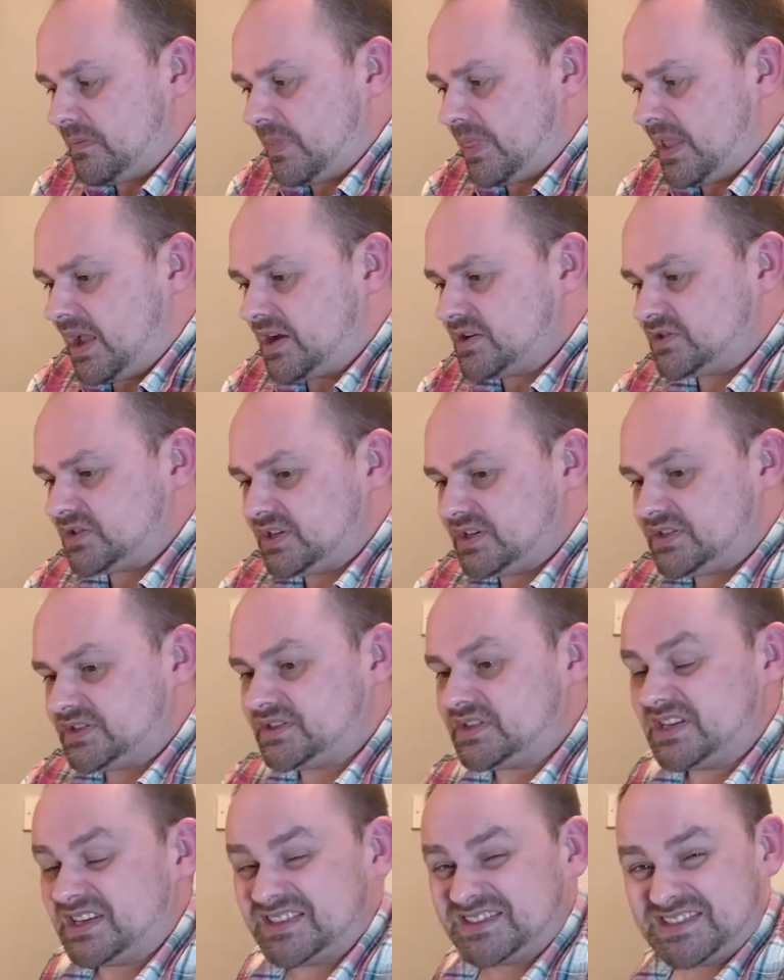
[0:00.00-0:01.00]
As you can
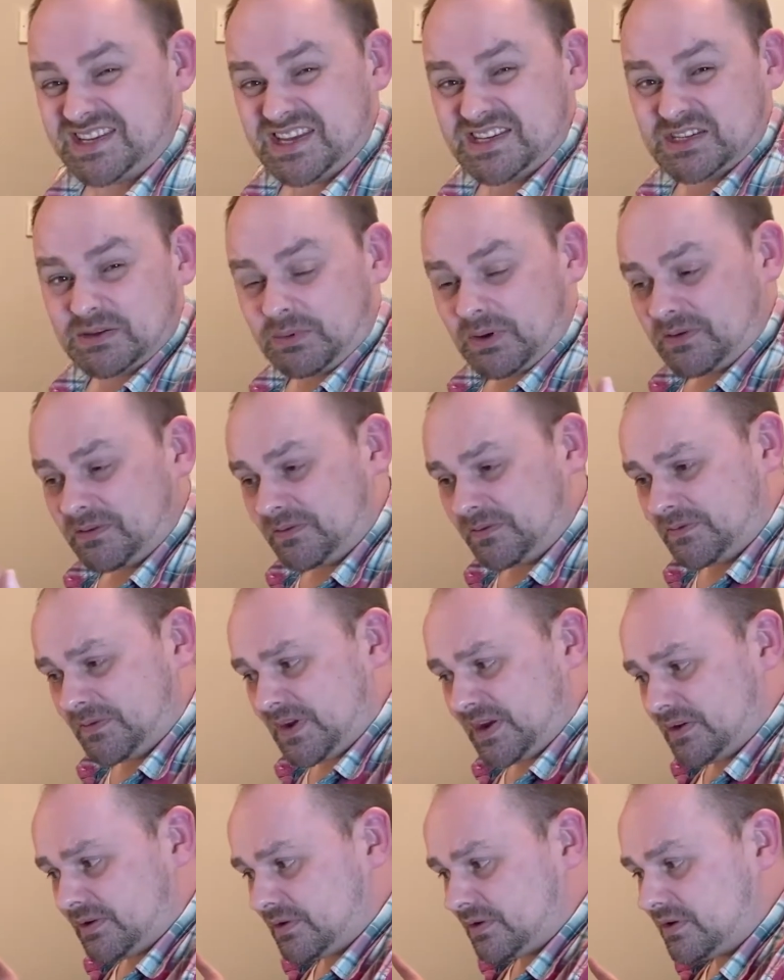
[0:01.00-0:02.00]
see, it takes up a
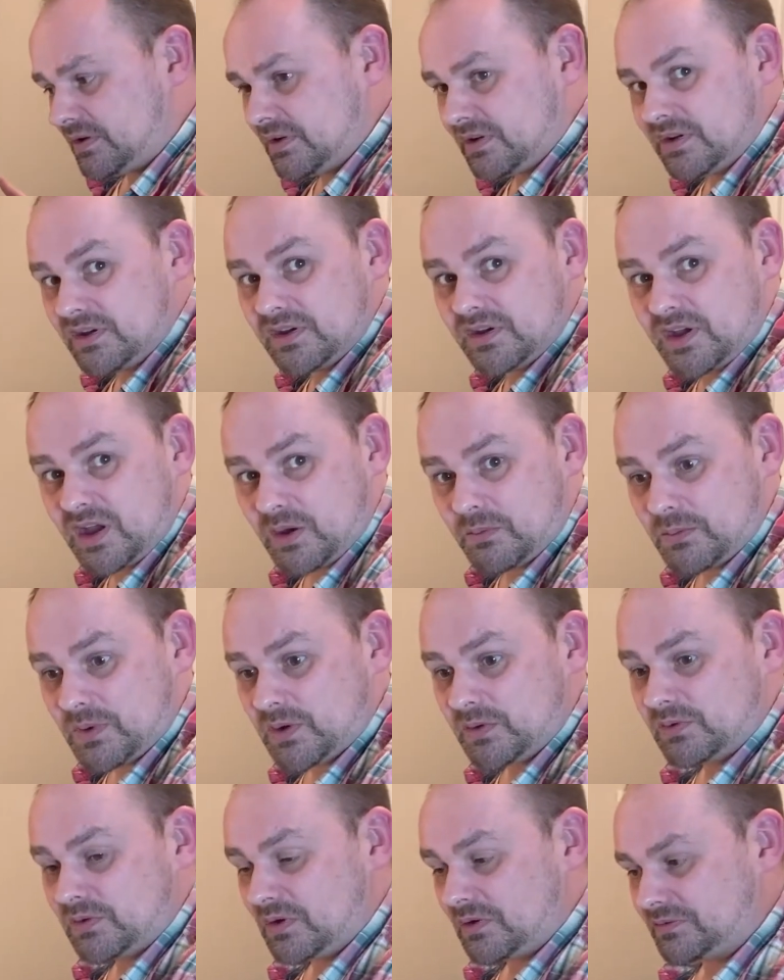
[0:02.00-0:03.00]
fair
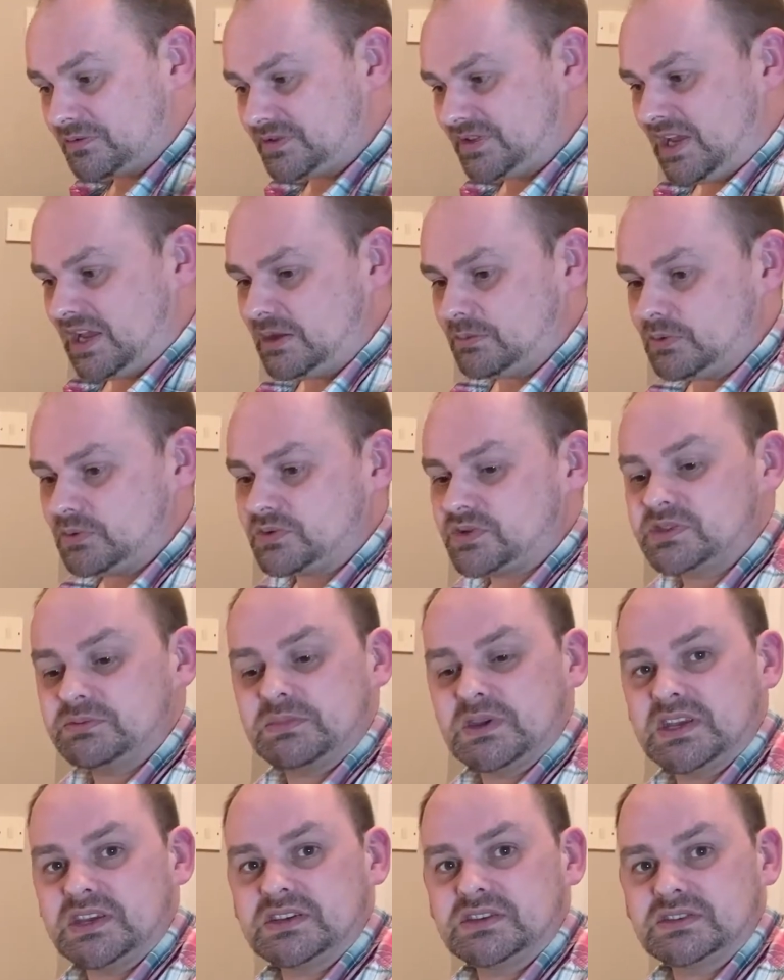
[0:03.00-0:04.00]
amount of table
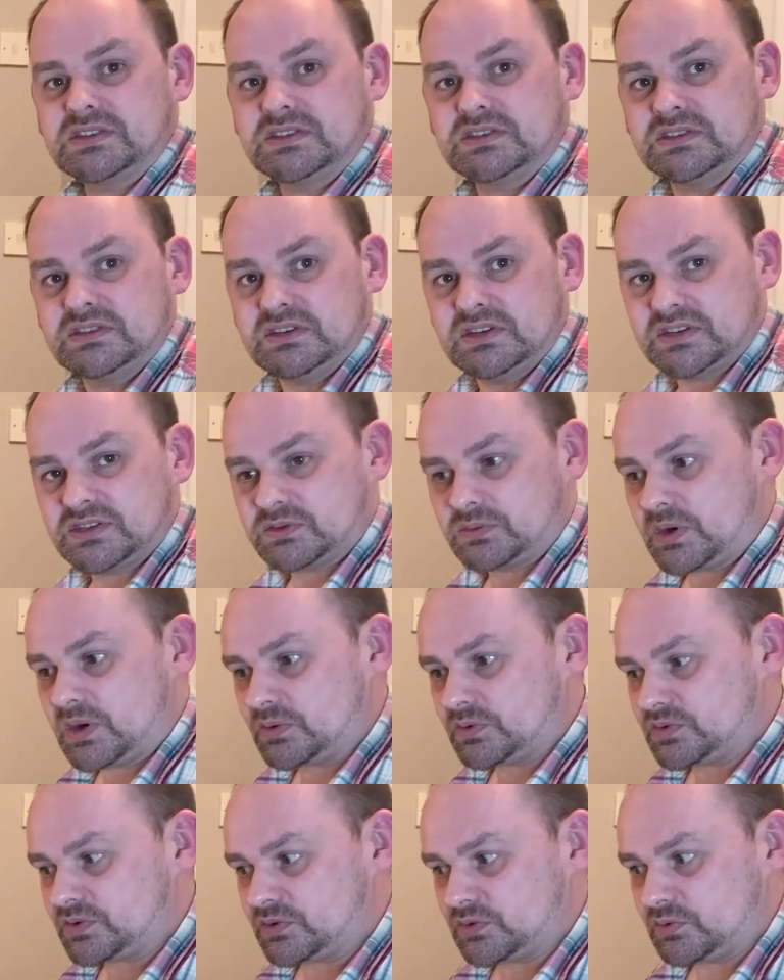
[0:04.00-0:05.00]
space as
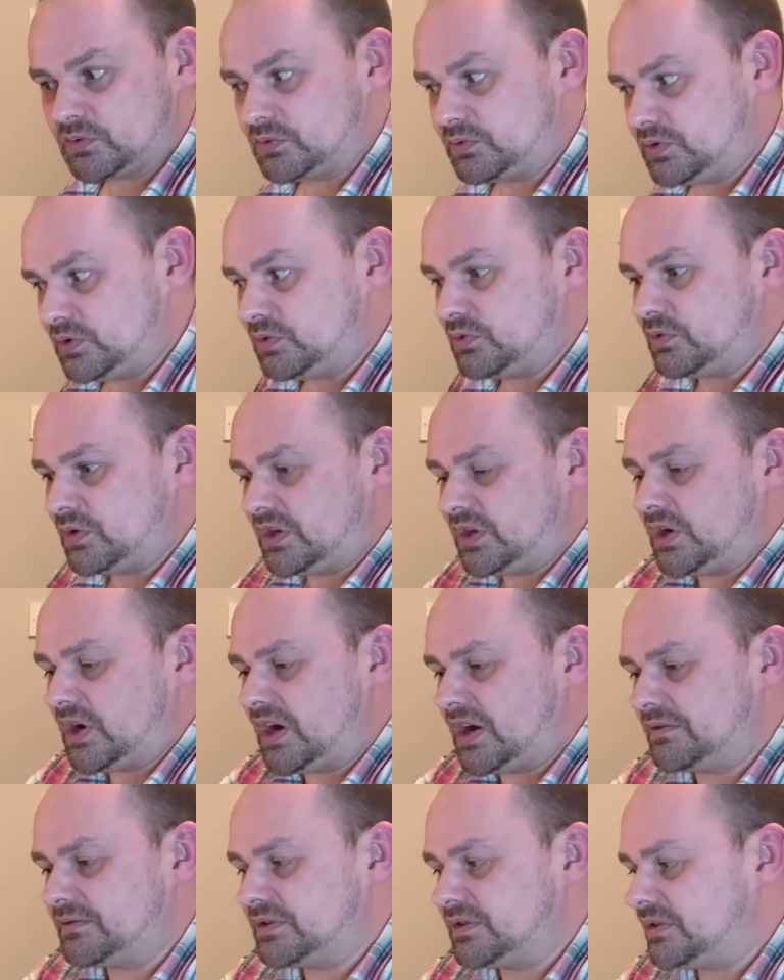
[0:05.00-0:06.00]
well, so you
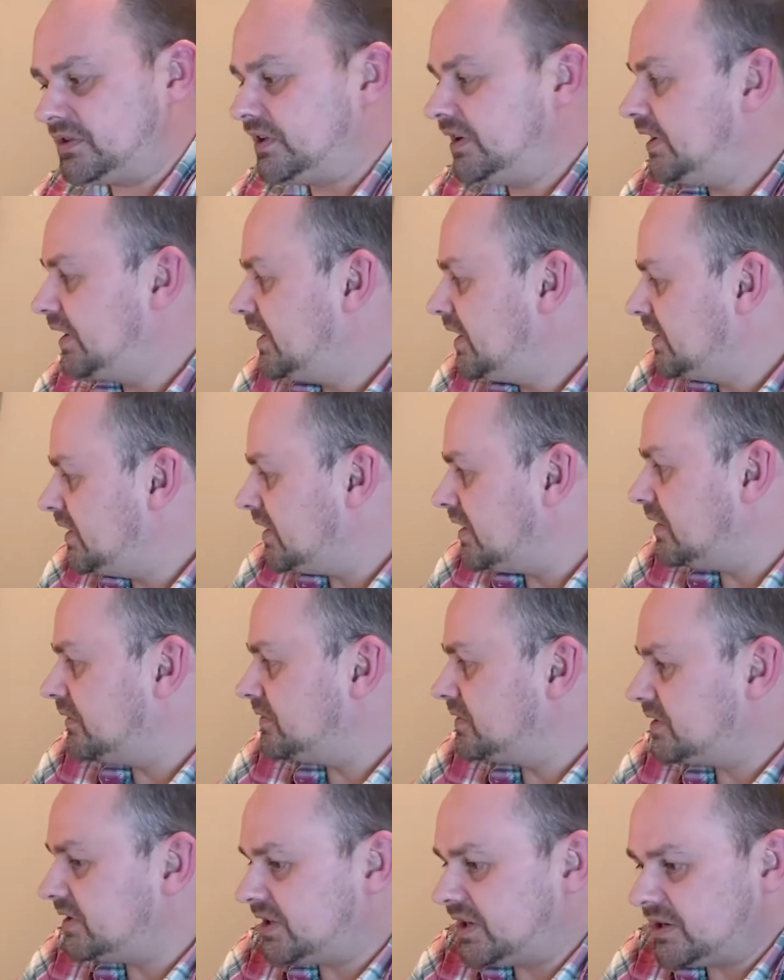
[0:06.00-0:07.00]
have
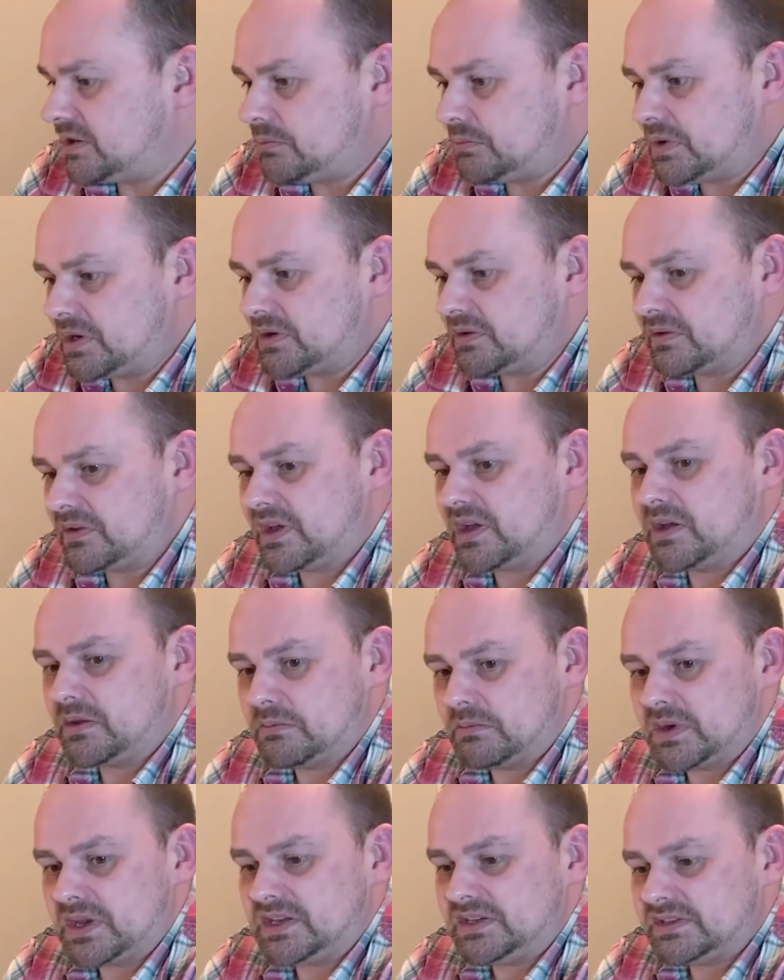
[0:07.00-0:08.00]
to kind of bear that in
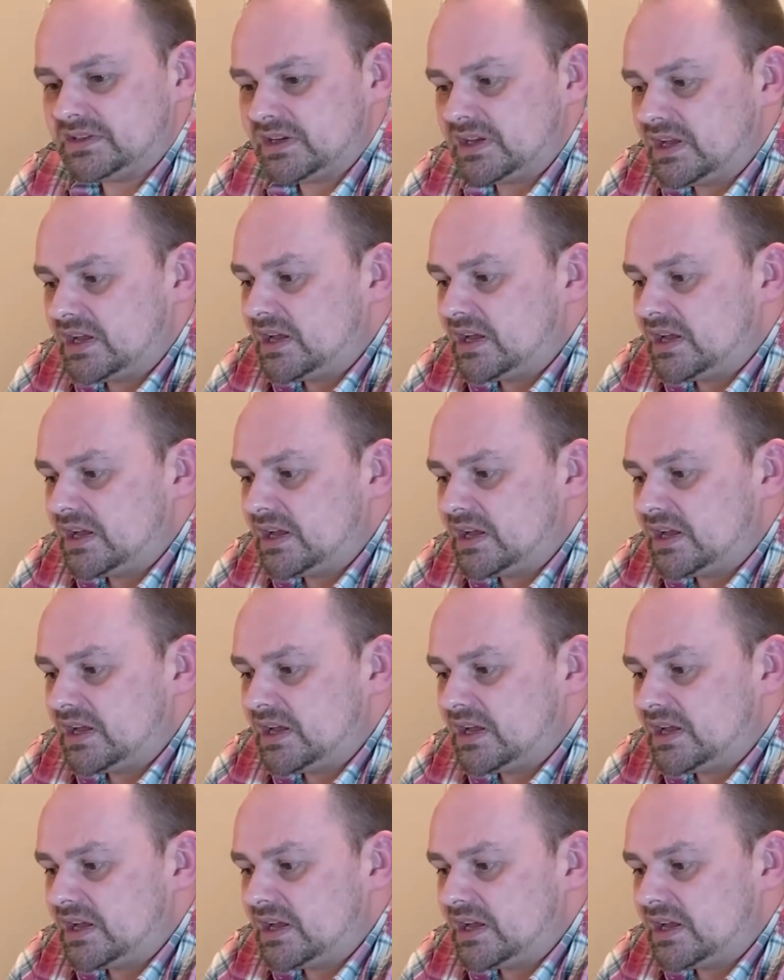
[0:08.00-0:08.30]
mind.